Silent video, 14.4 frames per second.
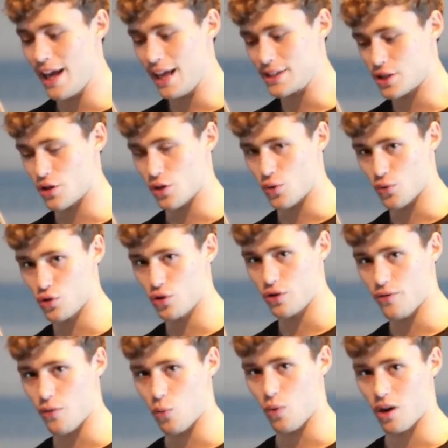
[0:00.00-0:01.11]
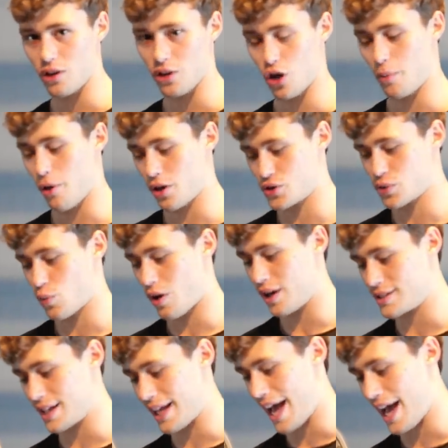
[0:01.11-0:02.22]
into the groove of what a low bar
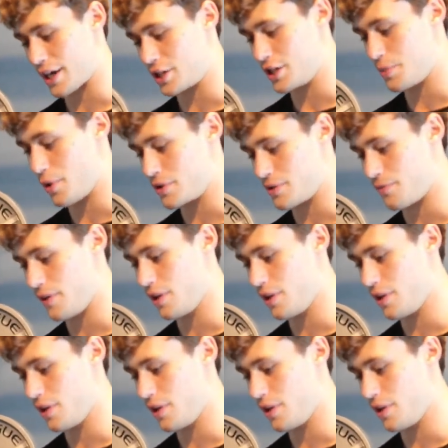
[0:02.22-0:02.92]
squat's like actually supposed to